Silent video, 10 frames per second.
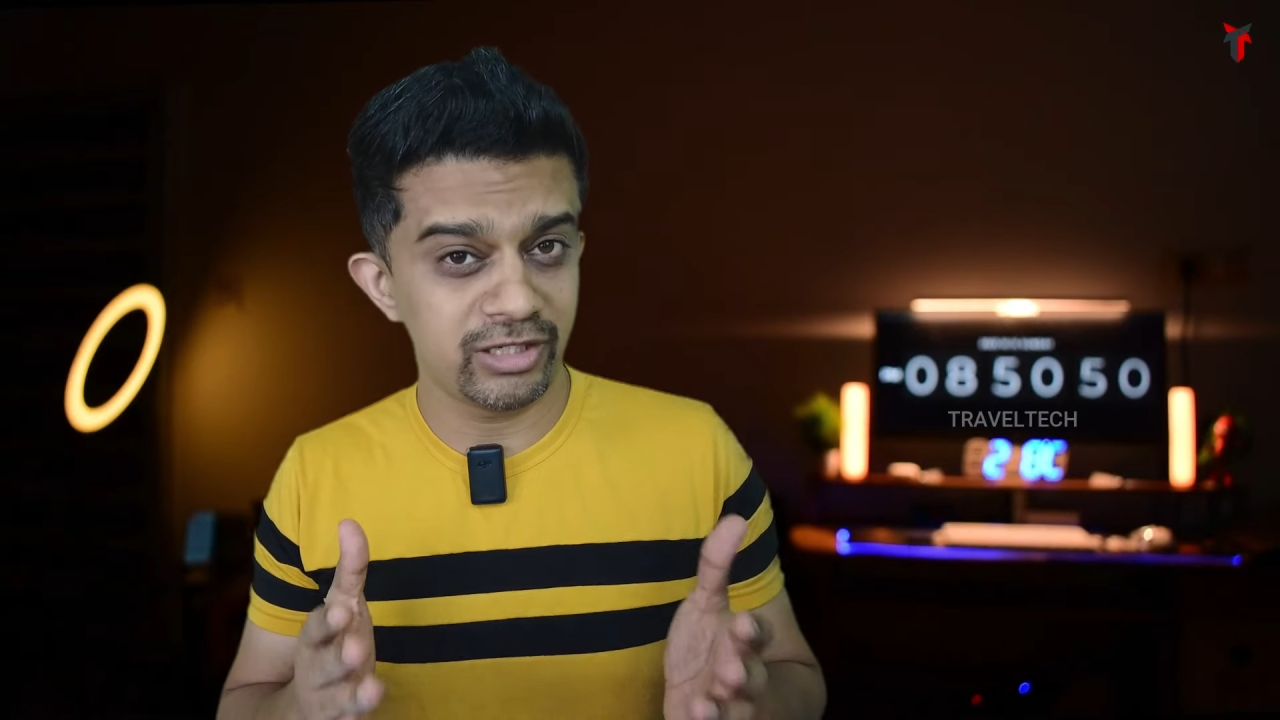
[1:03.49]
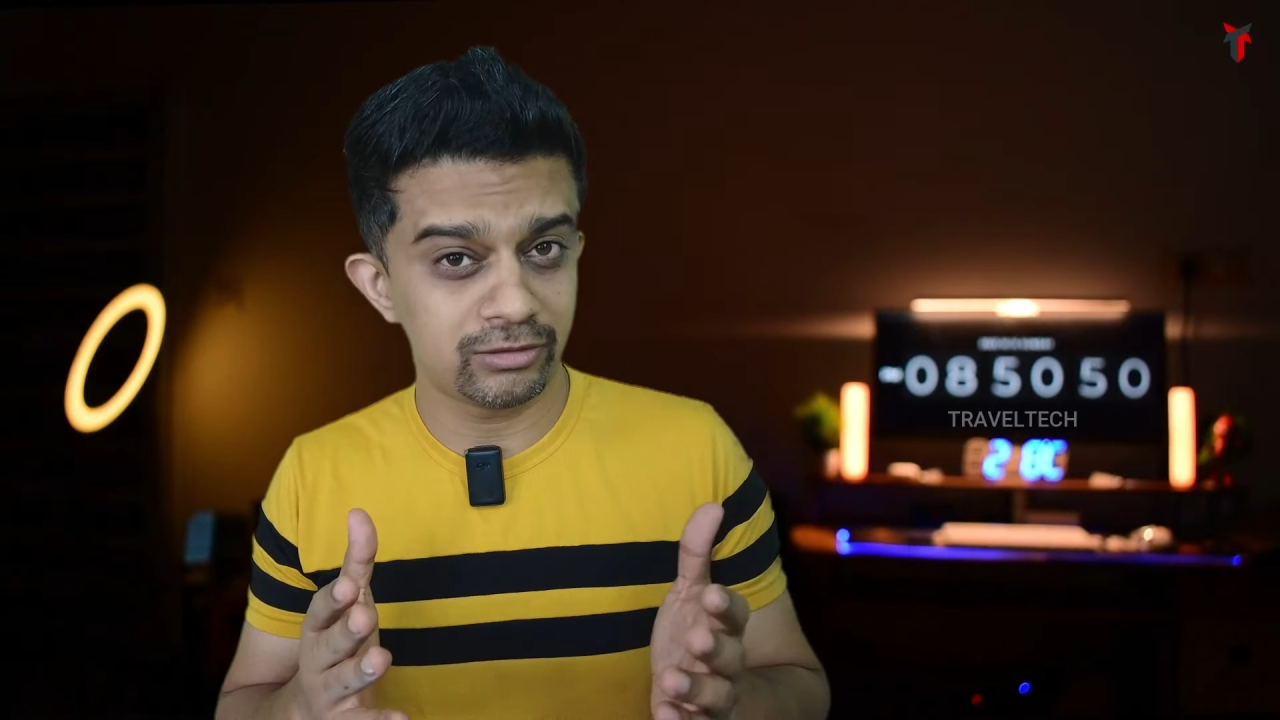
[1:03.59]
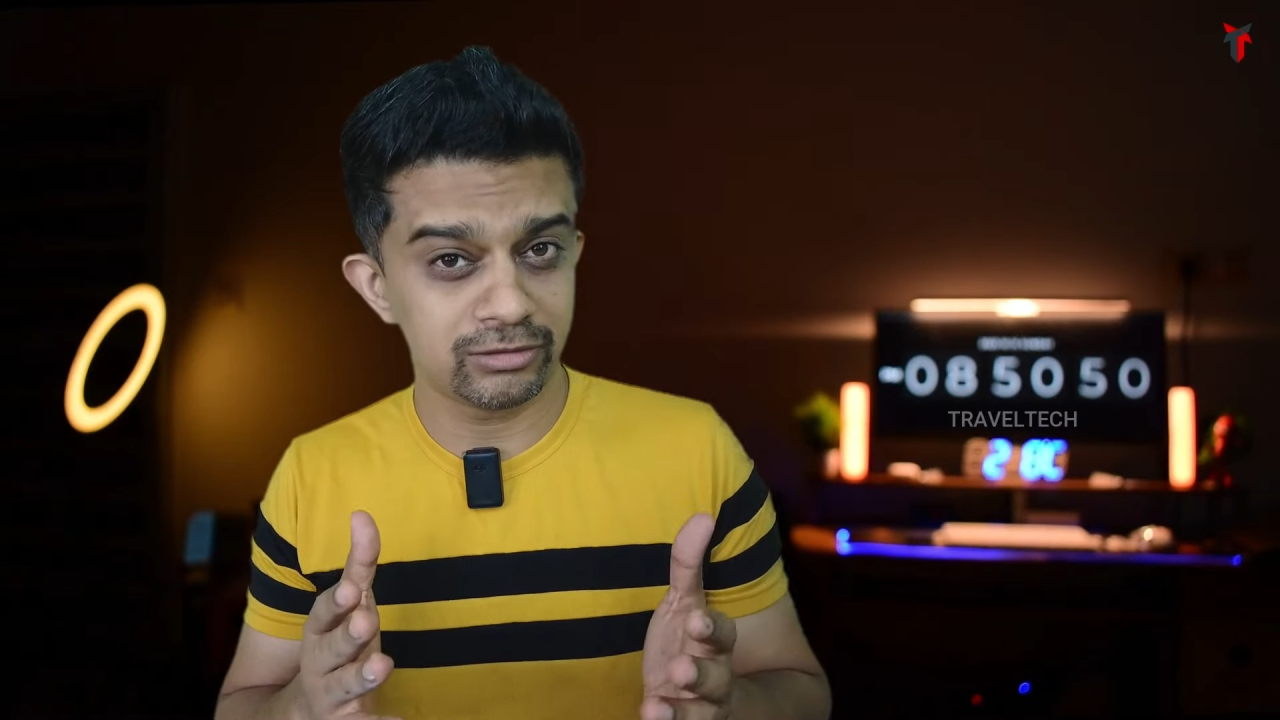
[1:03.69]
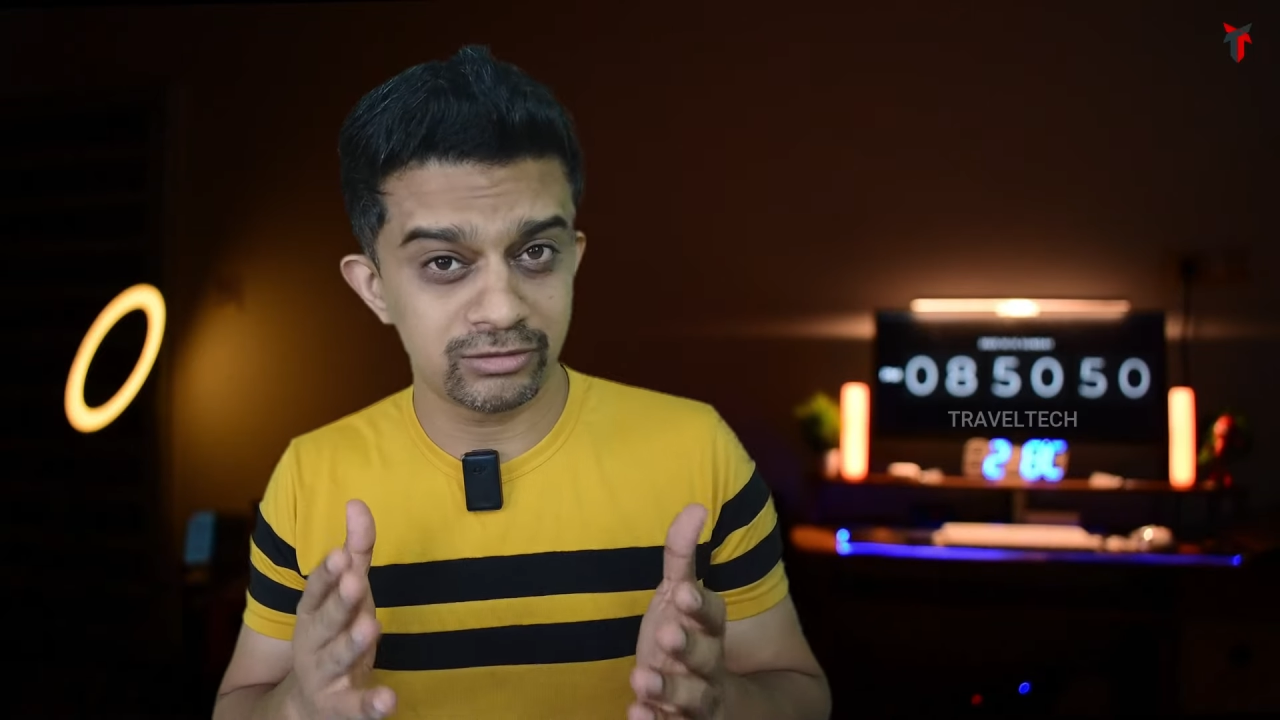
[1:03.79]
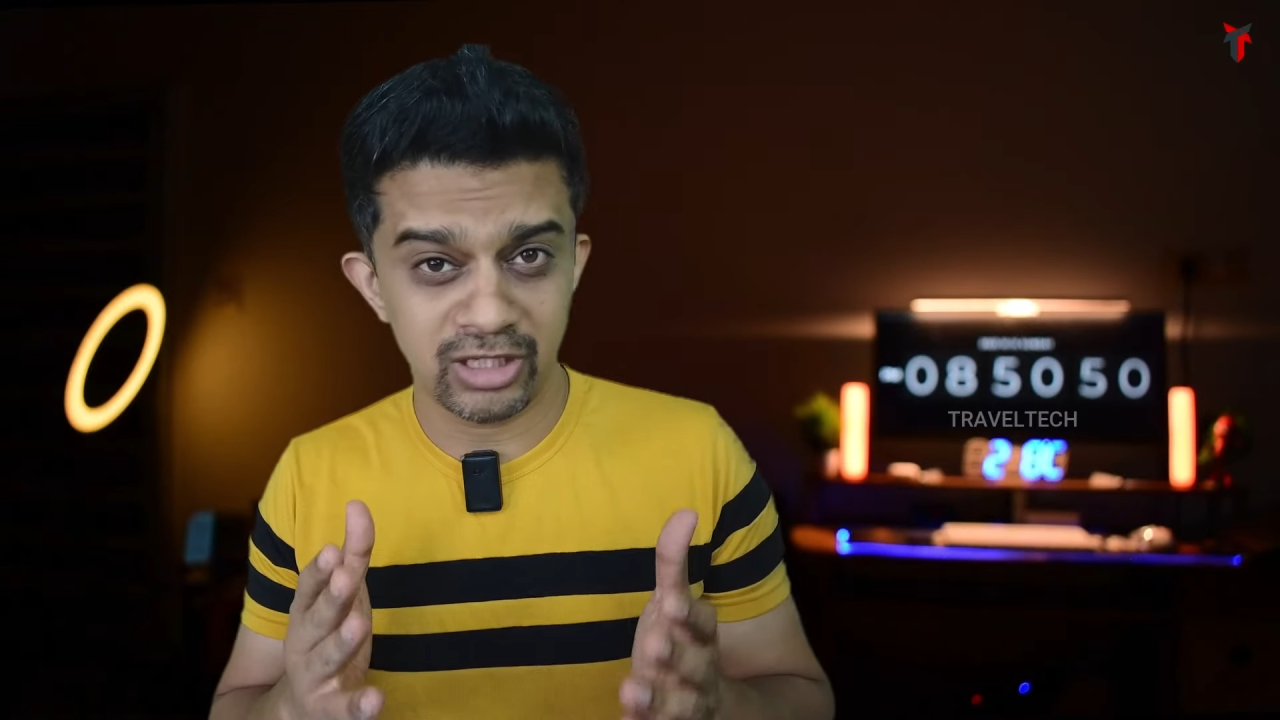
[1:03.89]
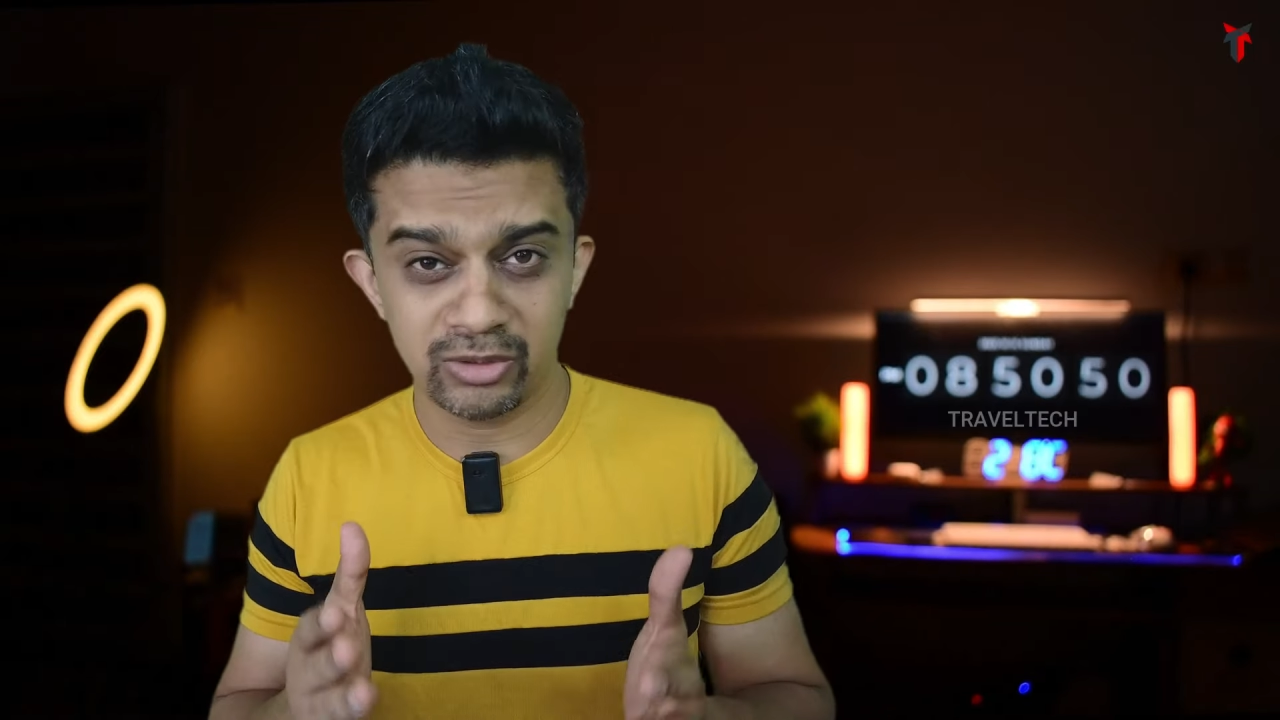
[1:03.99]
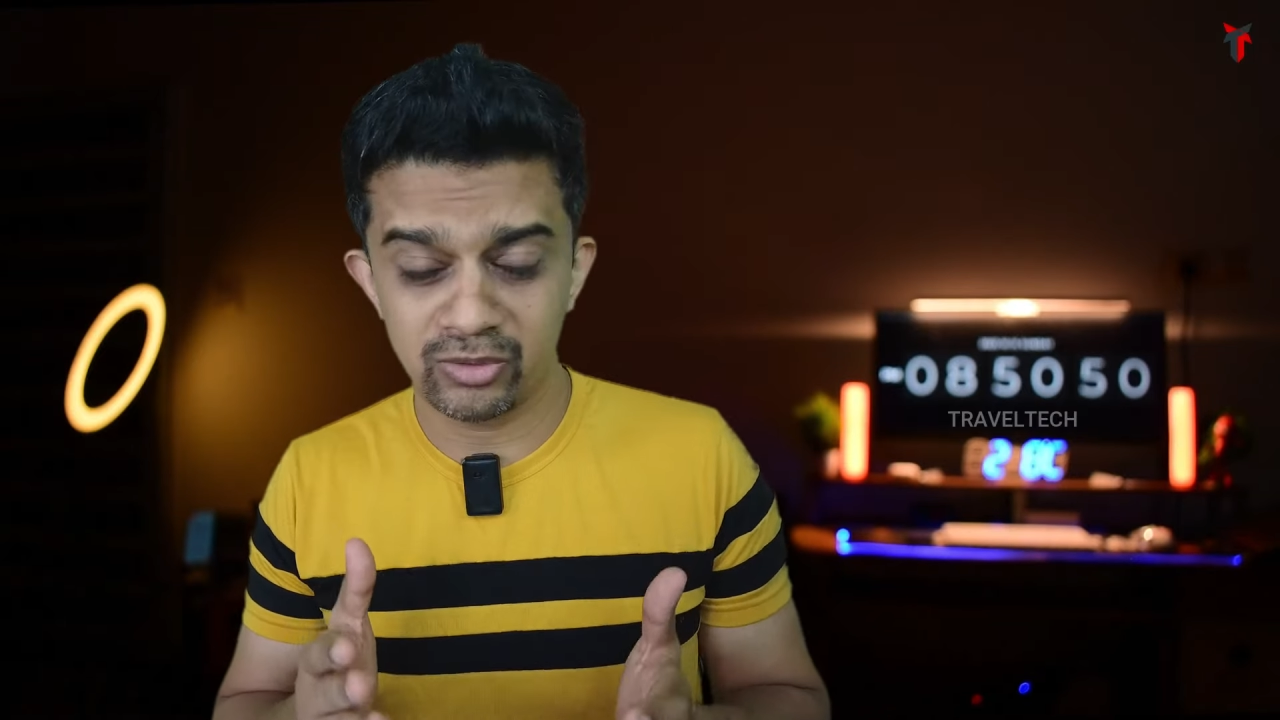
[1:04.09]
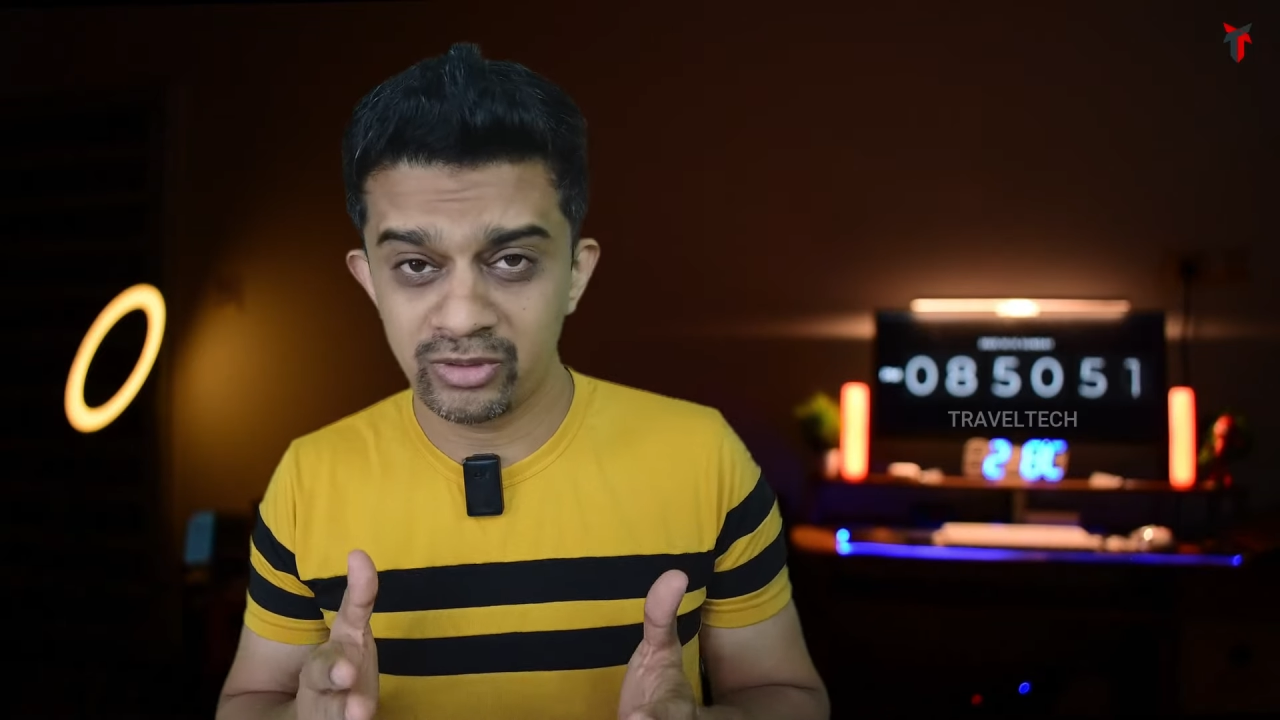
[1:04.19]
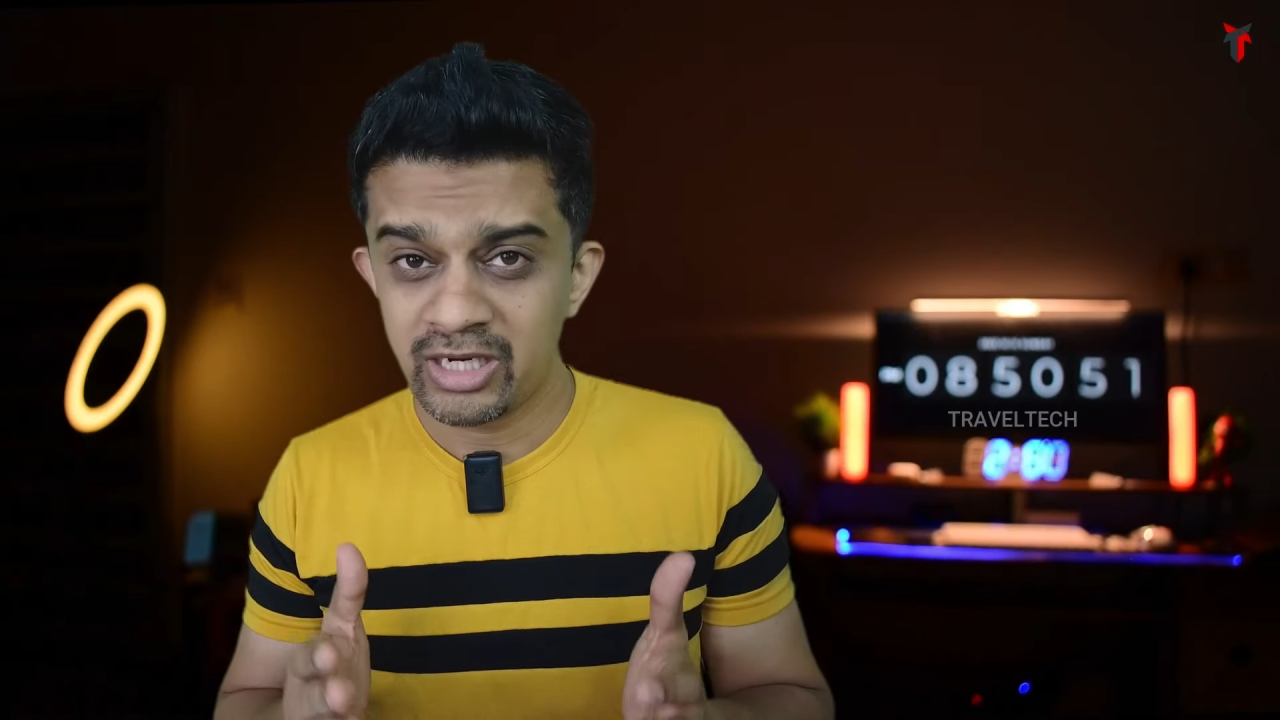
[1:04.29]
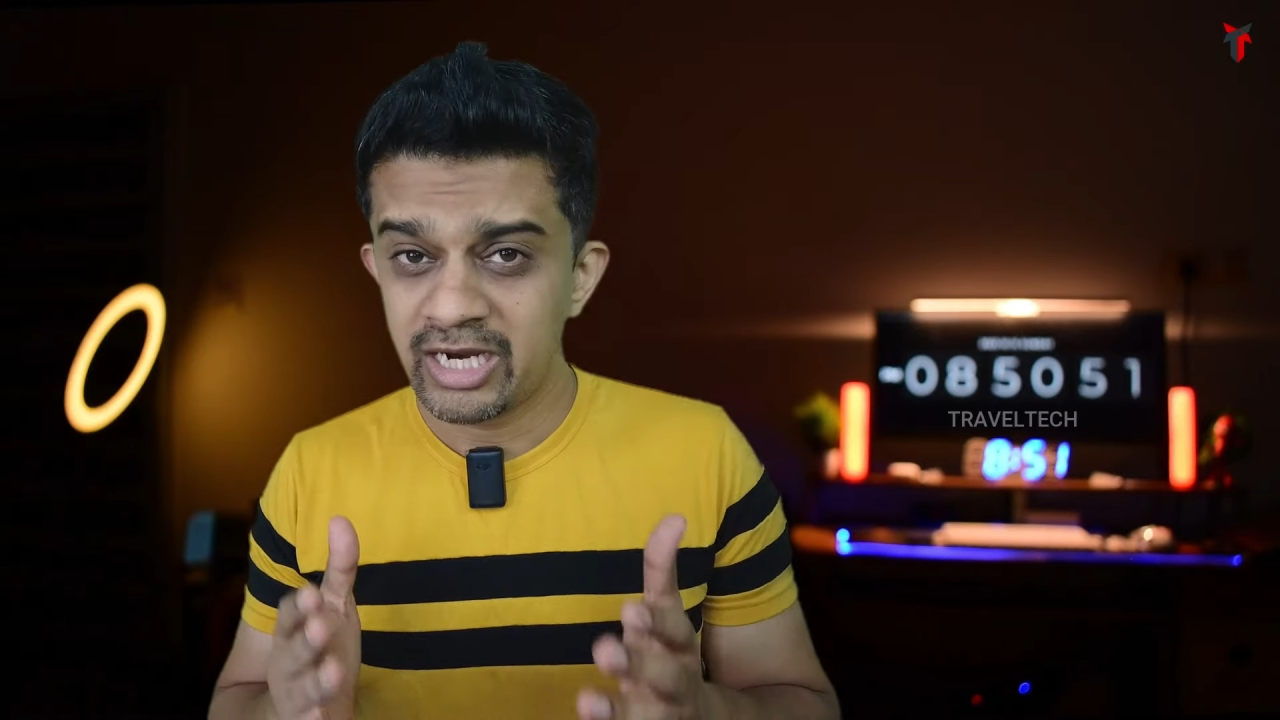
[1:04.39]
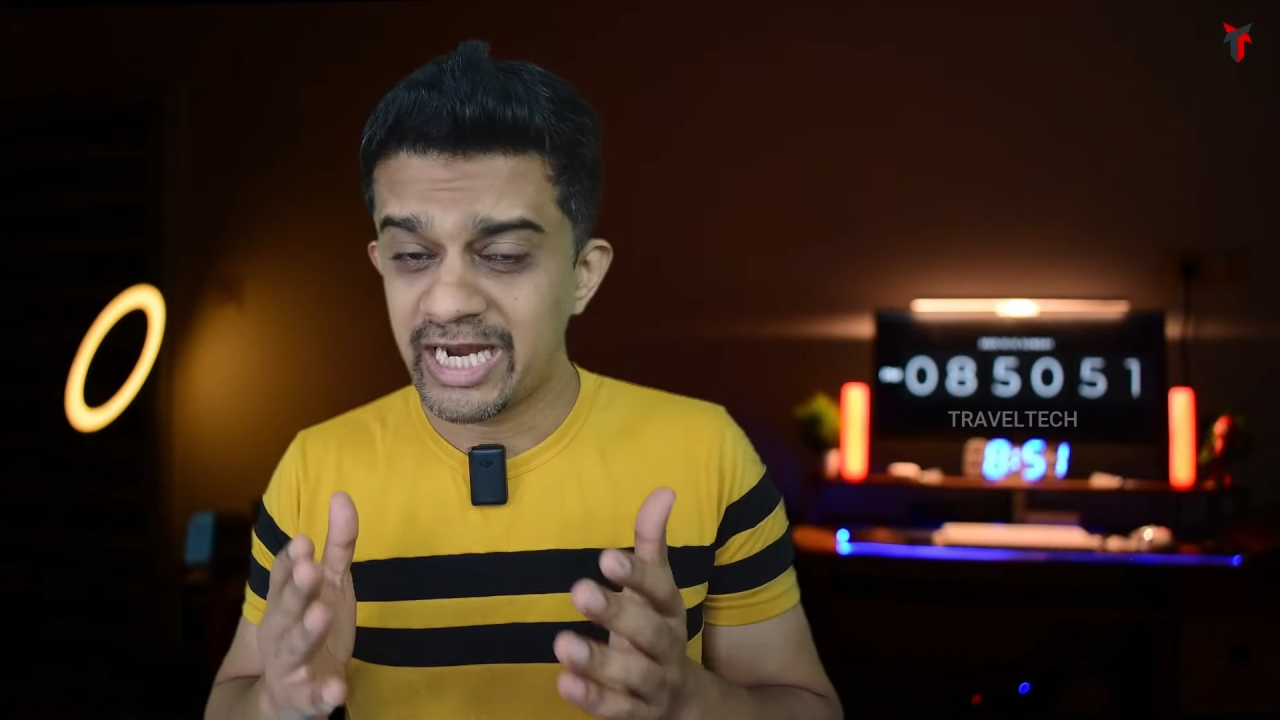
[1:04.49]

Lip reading: in order to download